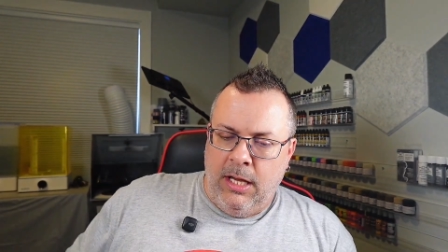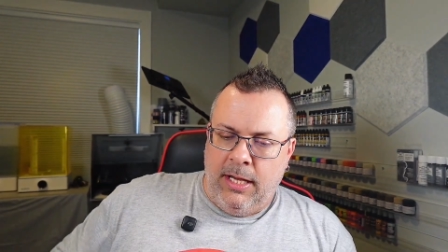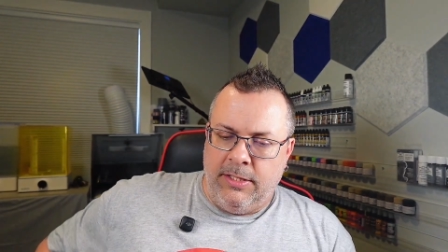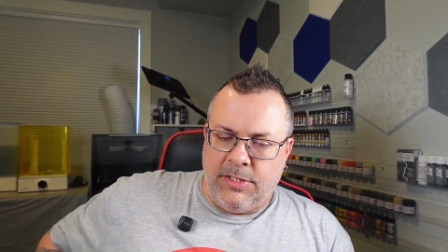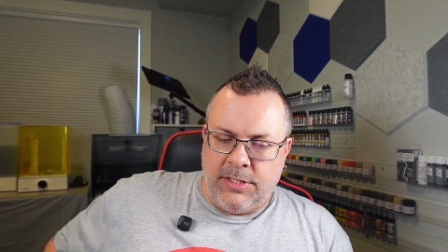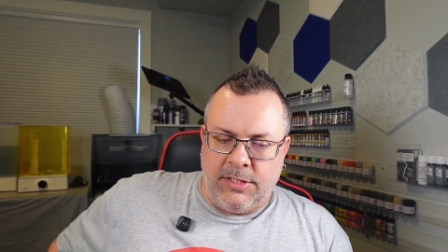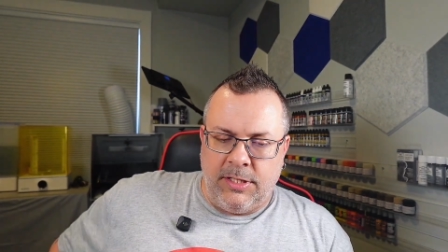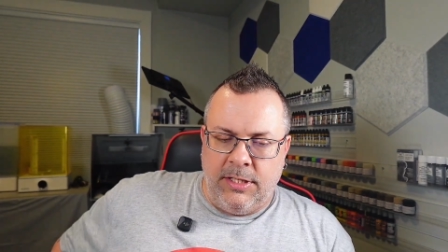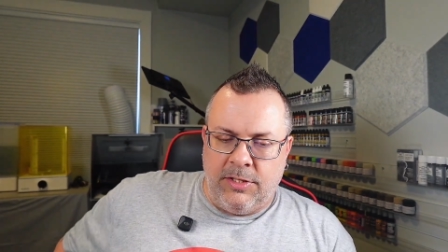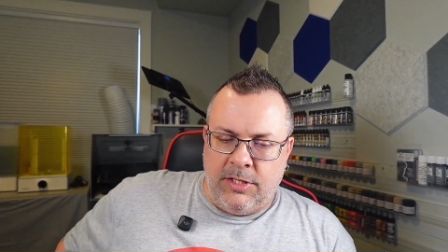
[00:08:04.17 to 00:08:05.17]

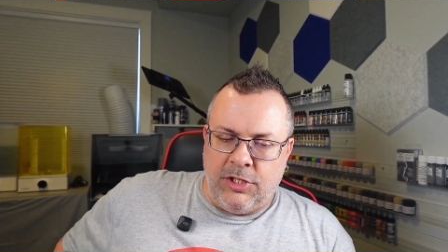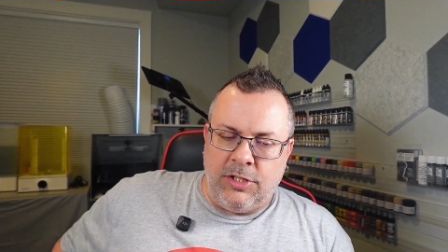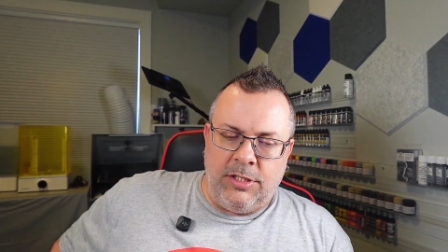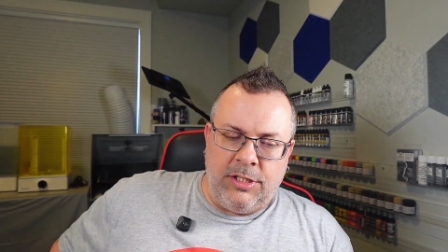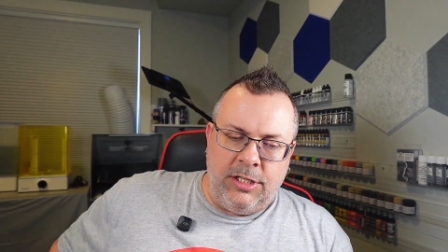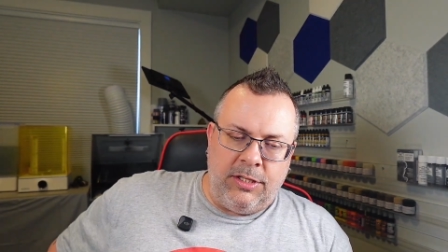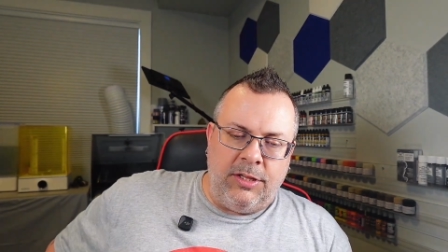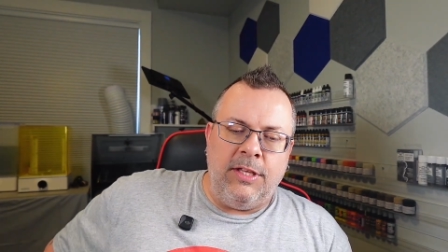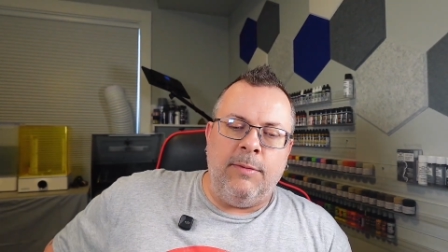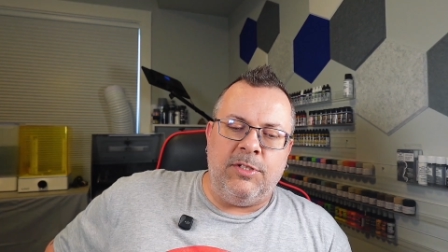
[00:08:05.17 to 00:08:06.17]
The
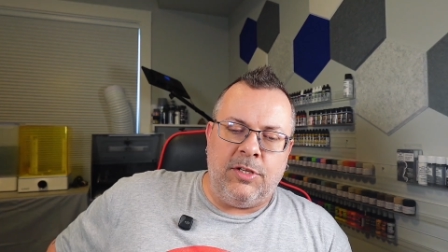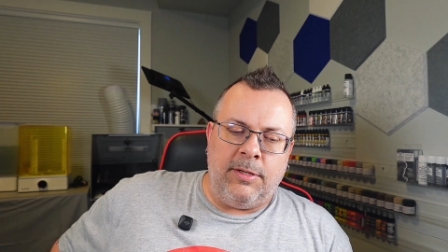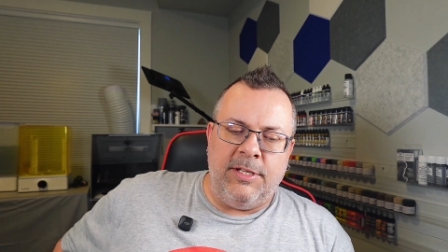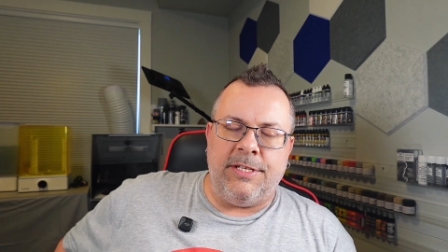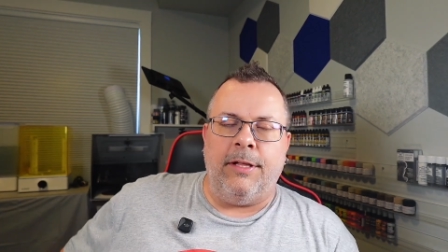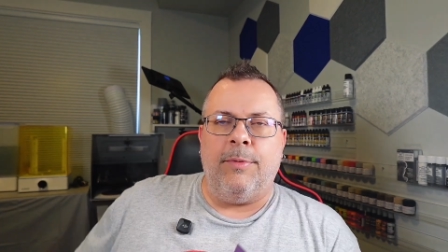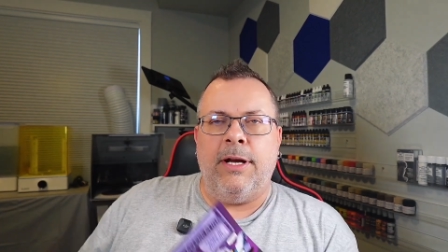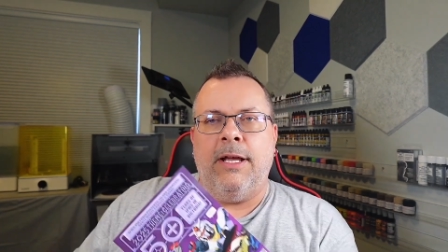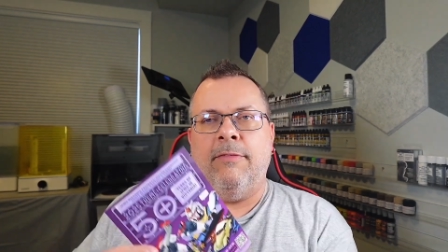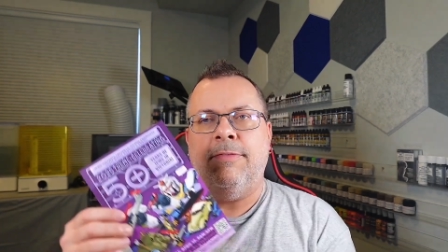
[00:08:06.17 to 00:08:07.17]
theme is going to be
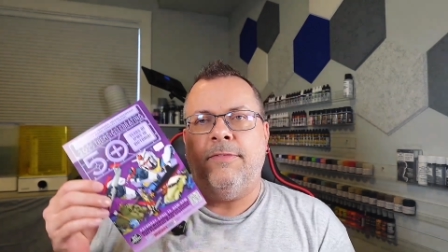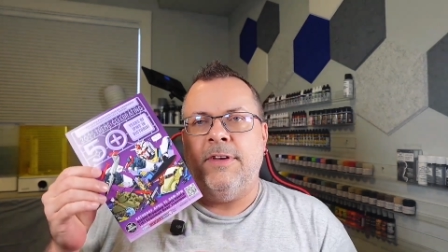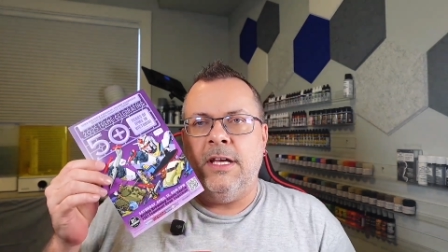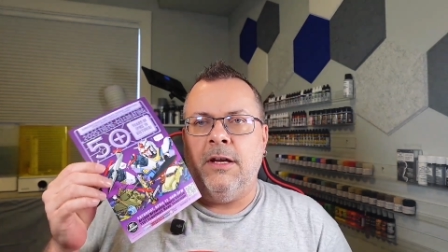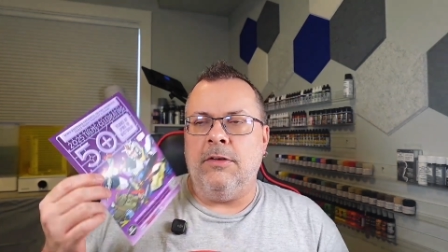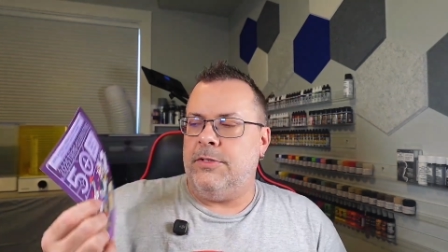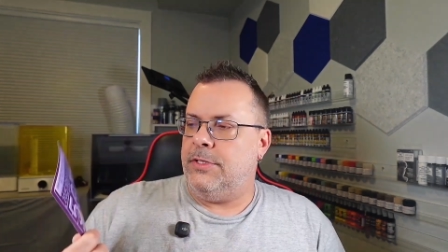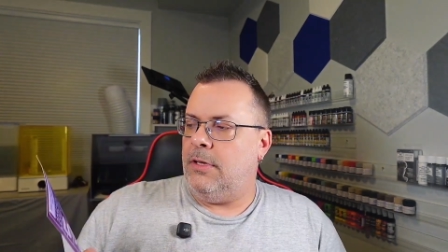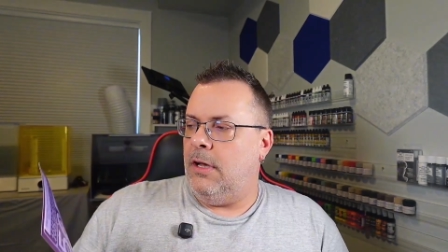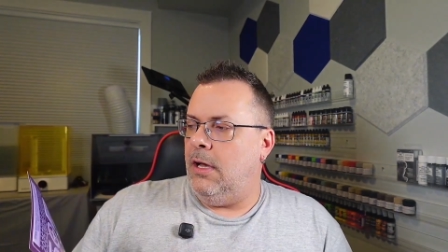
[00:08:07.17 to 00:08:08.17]
celebrating 50
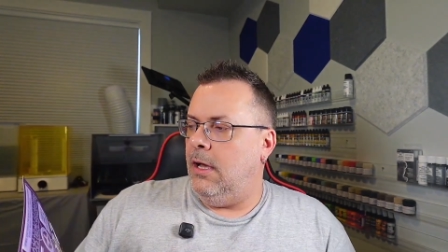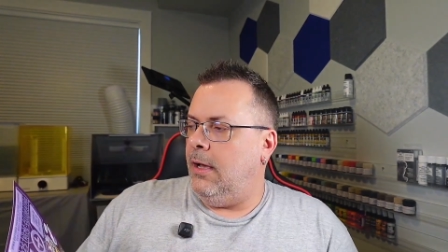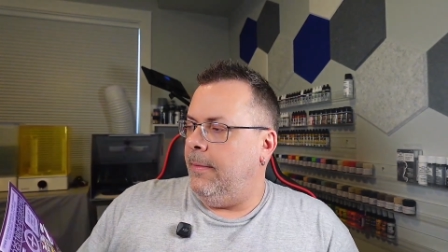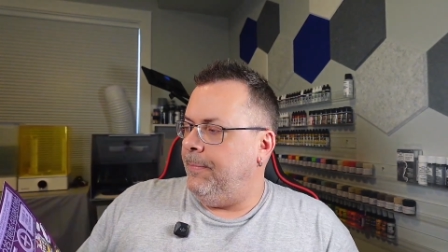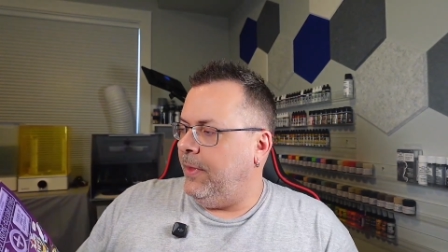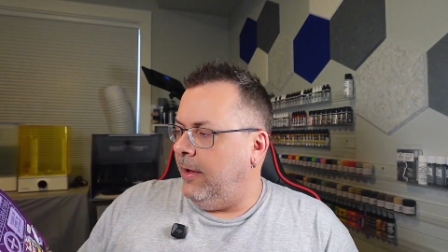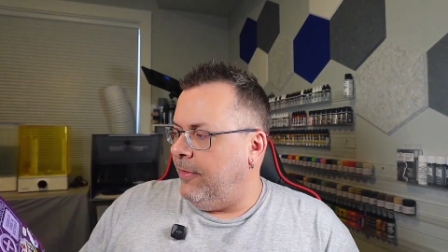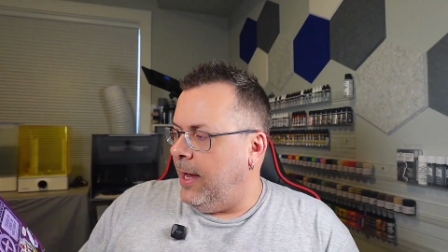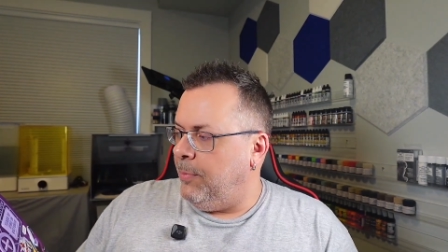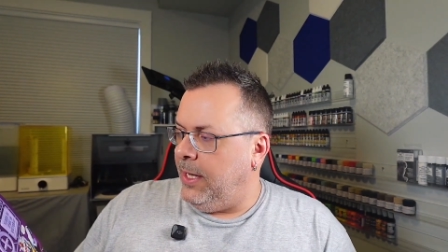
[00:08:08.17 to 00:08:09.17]
years of
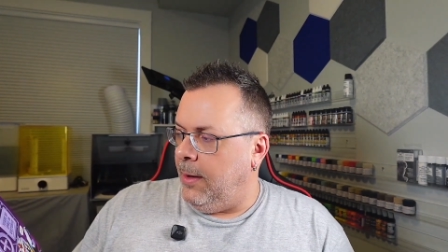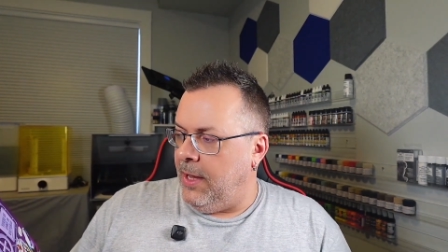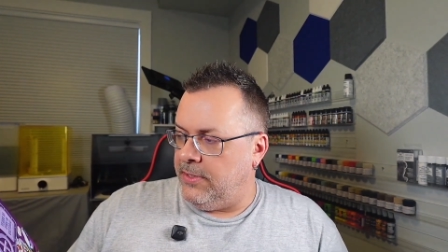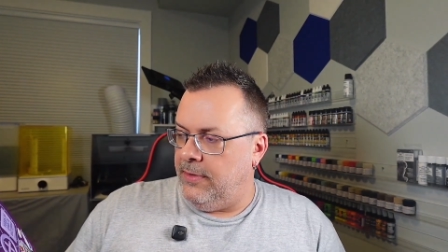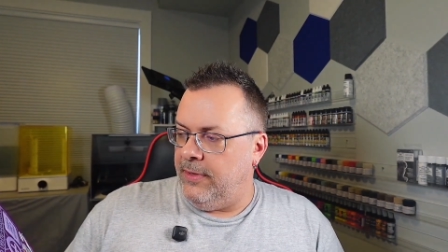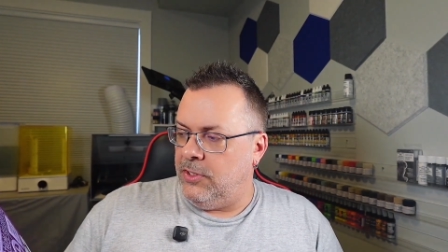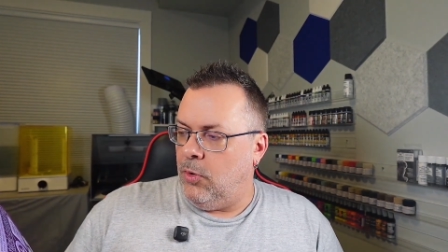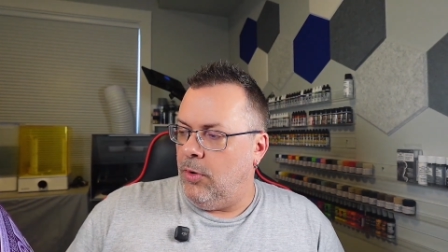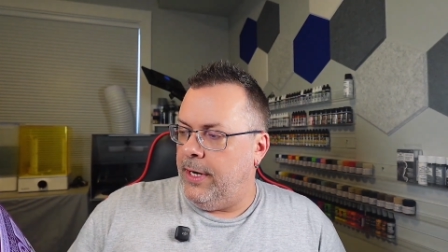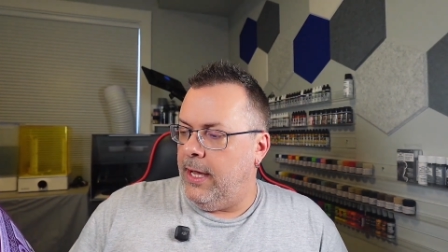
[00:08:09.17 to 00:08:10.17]
IPMS in
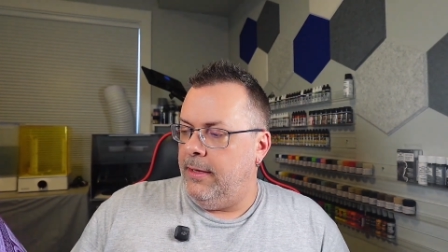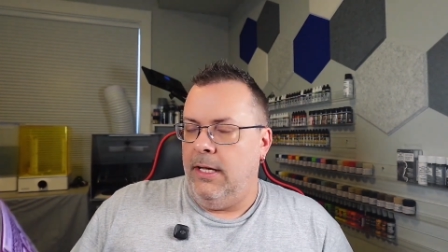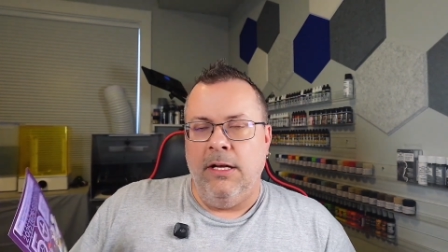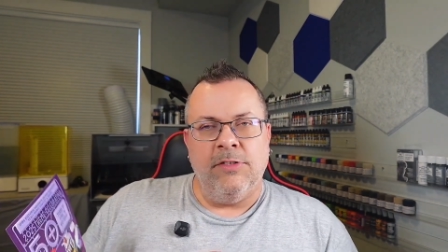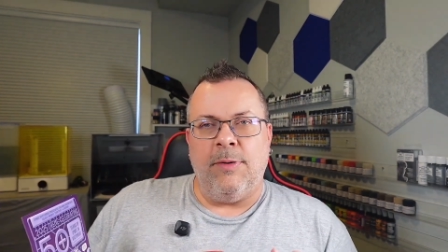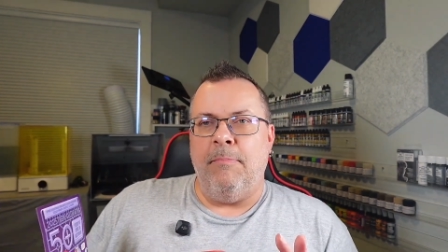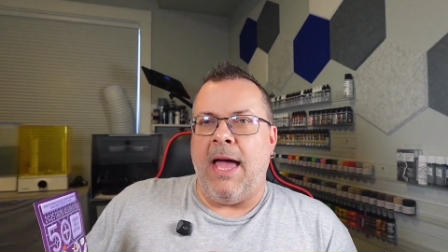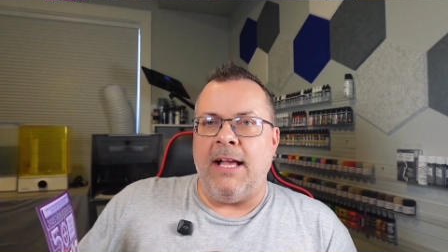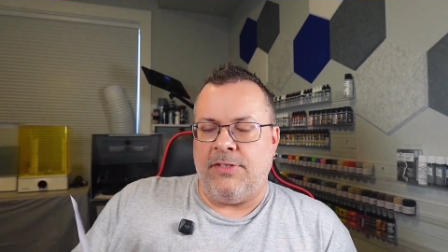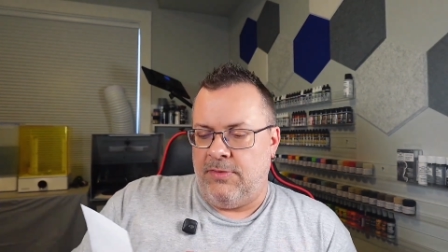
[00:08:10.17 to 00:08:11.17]
Victoria. Some
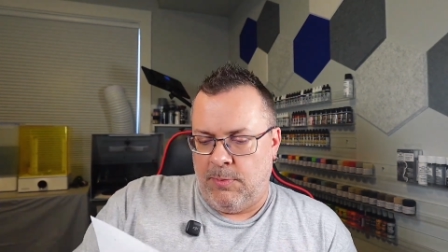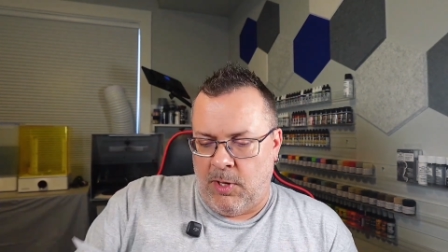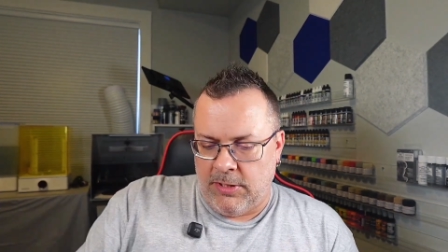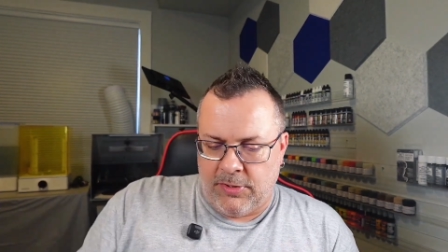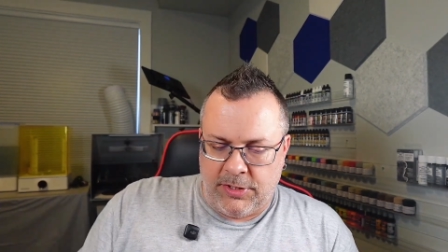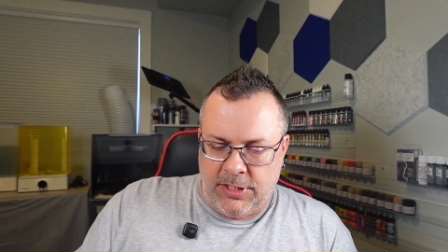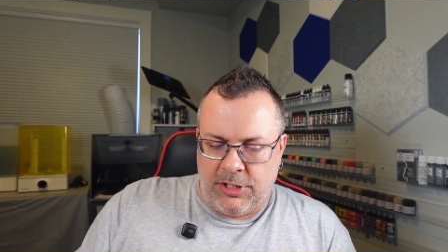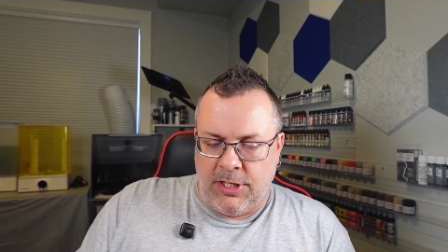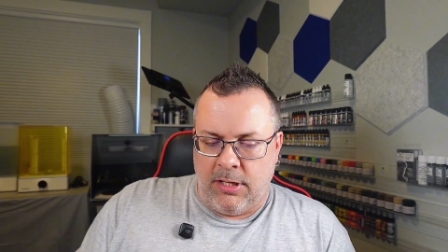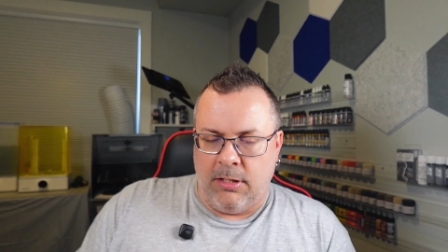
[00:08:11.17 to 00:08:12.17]
massive sponsors this
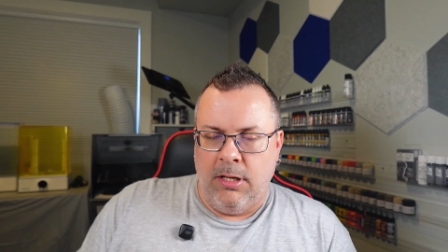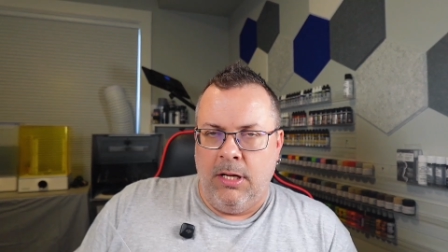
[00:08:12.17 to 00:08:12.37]
year.